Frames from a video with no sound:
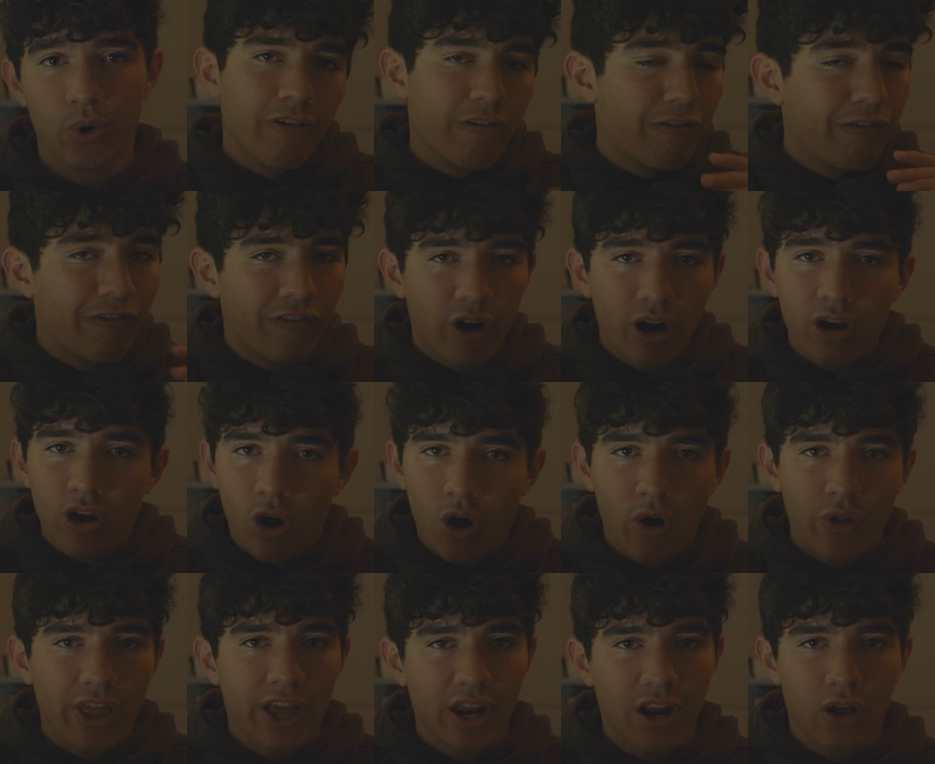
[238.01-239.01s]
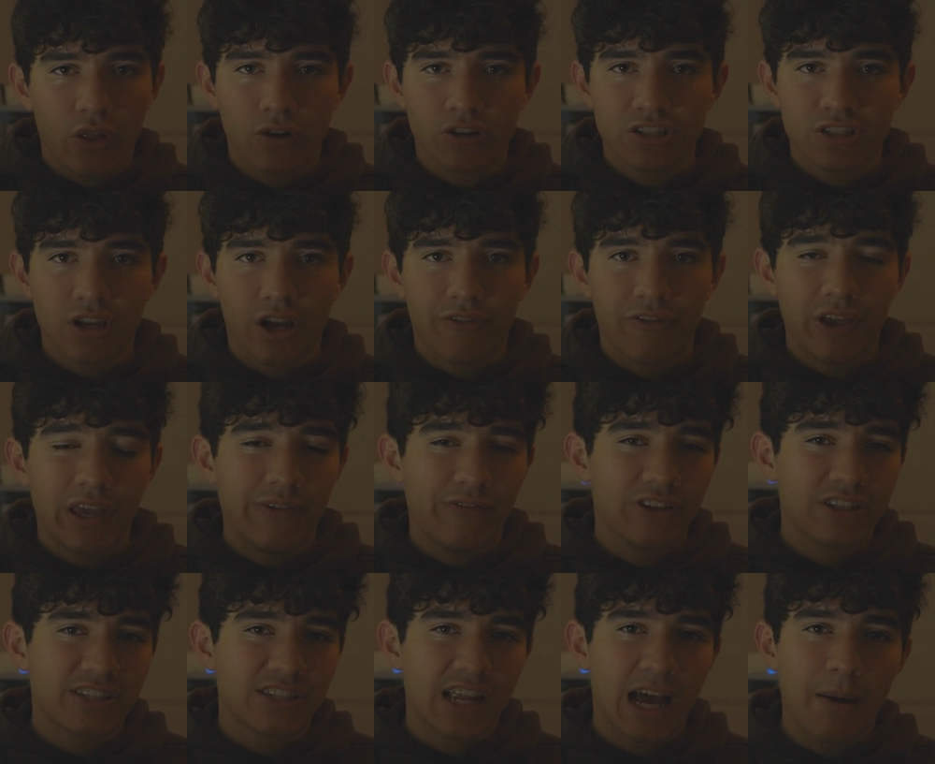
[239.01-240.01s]
Fuck all that other stuff if
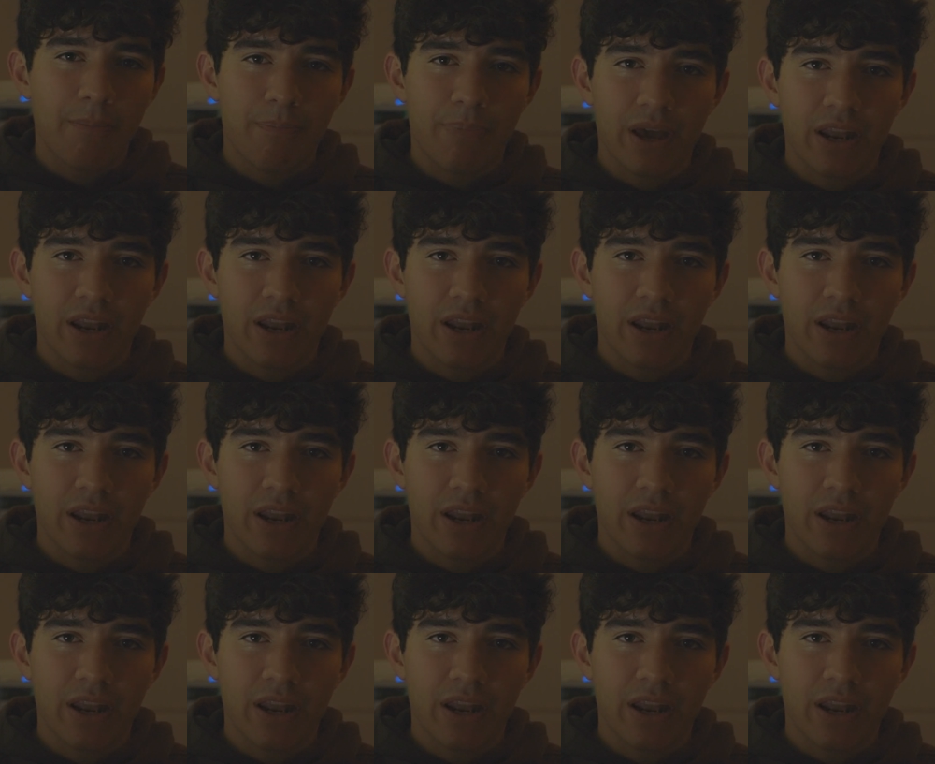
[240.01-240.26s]
it's not